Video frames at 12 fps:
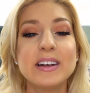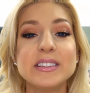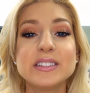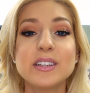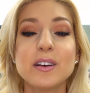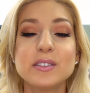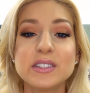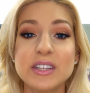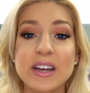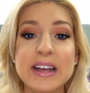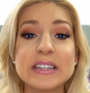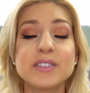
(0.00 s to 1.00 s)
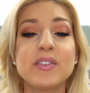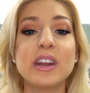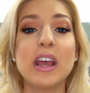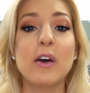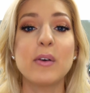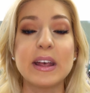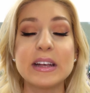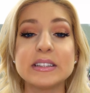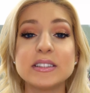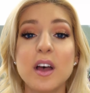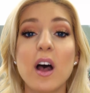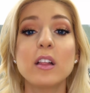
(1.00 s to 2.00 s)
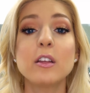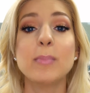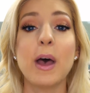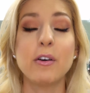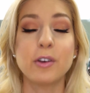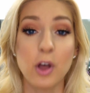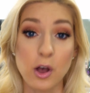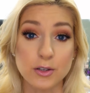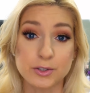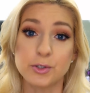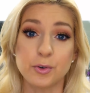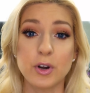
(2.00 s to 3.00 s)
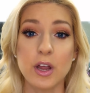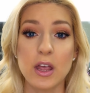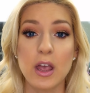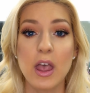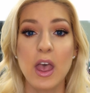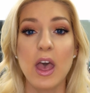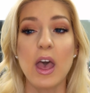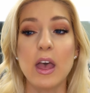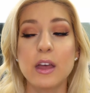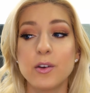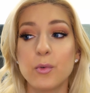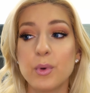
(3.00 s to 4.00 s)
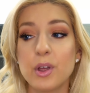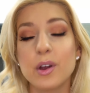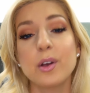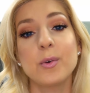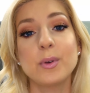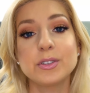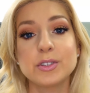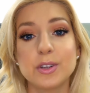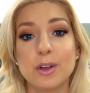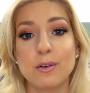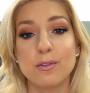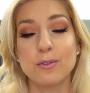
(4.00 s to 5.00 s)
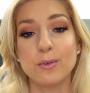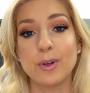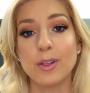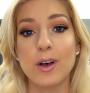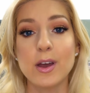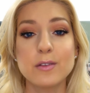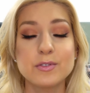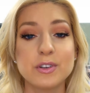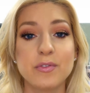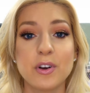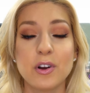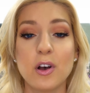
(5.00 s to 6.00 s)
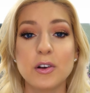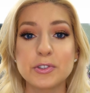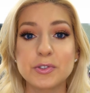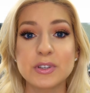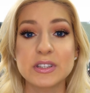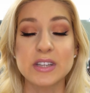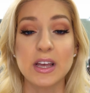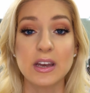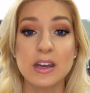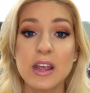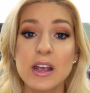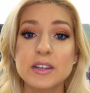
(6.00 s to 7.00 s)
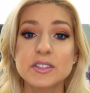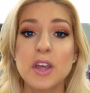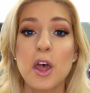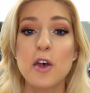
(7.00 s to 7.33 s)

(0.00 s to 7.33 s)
So today's video is all about contouring, and we are going to go through a lot of different contouring techniques